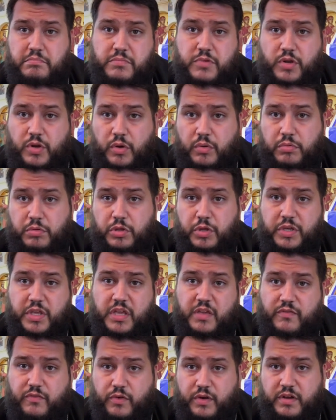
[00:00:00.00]

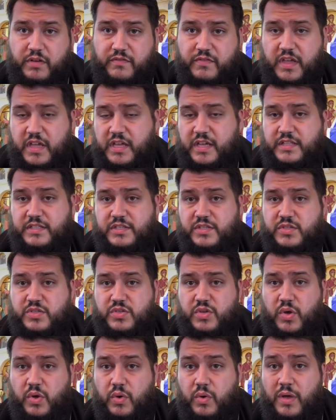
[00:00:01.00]
looking for convenience, and
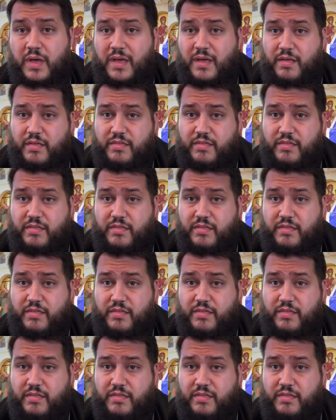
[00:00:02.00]
so